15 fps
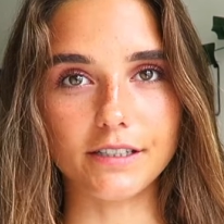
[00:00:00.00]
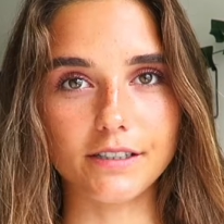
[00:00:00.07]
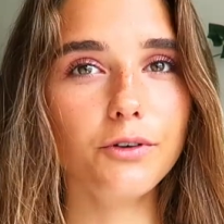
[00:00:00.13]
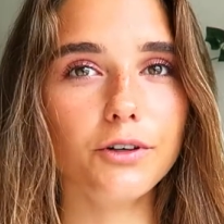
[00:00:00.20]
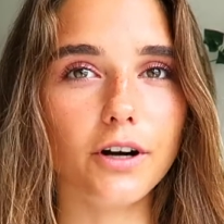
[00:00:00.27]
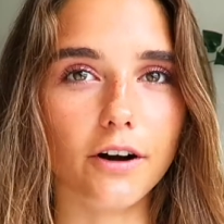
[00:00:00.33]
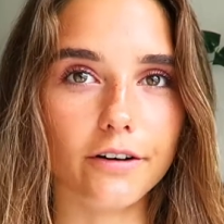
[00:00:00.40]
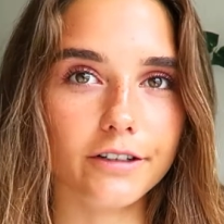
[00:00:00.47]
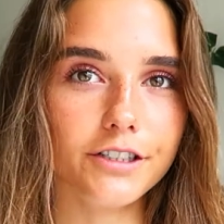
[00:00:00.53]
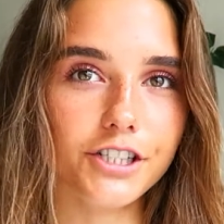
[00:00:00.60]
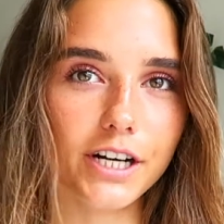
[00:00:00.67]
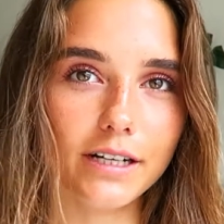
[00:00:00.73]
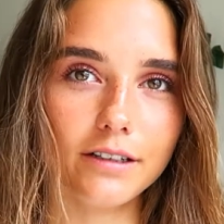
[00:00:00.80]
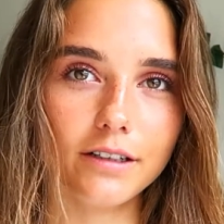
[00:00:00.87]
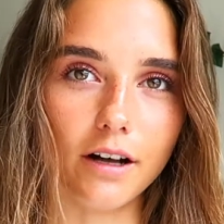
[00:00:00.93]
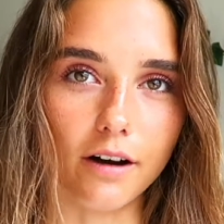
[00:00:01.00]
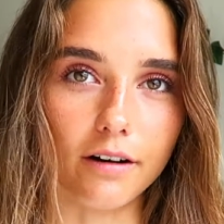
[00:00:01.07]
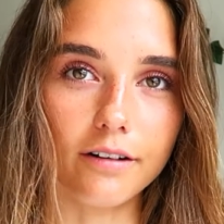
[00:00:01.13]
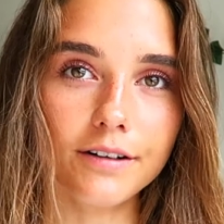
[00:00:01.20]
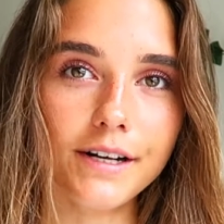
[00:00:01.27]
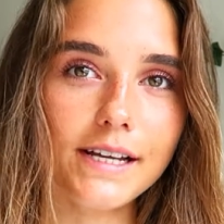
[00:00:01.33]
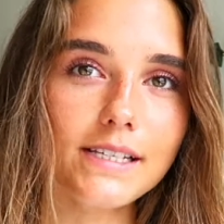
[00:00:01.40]
For a hard shell
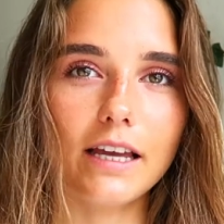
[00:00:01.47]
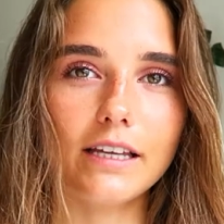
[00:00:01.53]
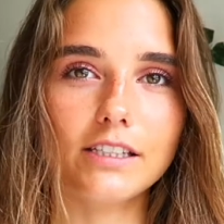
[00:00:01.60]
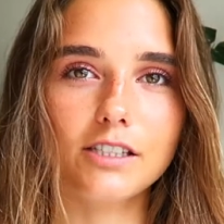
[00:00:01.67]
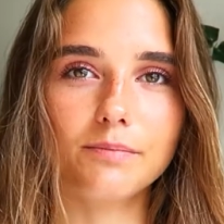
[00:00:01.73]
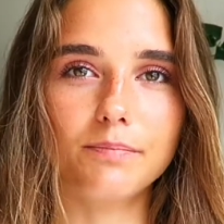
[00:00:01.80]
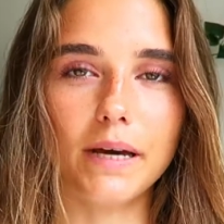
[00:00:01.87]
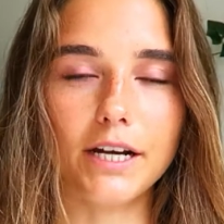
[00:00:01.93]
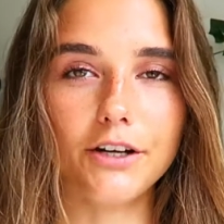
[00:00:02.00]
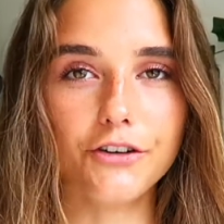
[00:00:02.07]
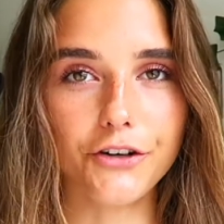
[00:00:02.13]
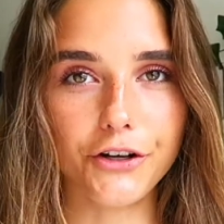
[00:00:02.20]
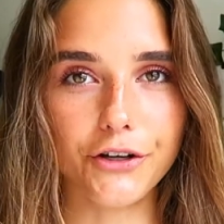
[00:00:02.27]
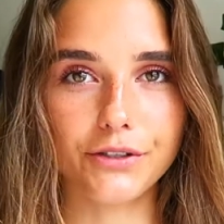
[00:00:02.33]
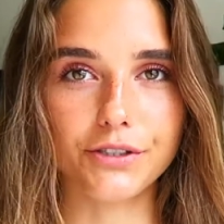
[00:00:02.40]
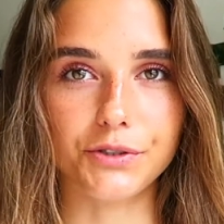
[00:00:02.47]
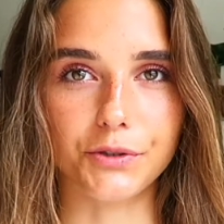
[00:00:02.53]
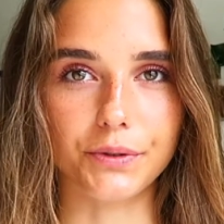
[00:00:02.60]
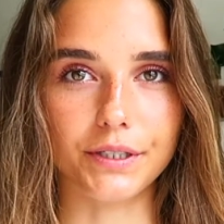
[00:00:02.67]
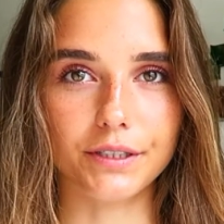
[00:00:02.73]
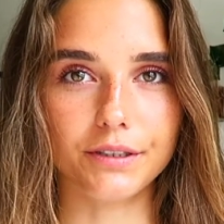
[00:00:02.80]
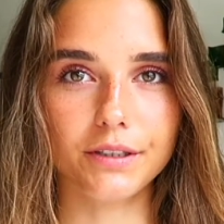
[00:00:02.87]
harness, it's better to use a
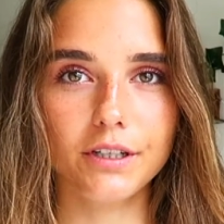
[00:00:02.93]
drill,